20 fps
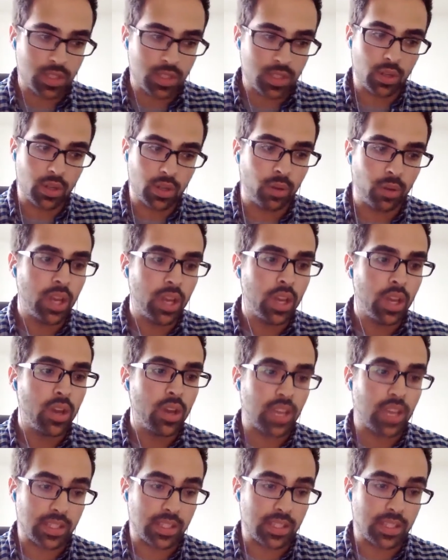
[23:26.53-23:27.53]
you know,
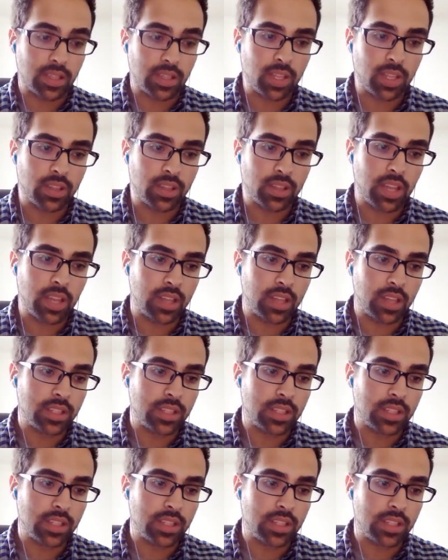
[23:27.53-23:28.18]
that's something that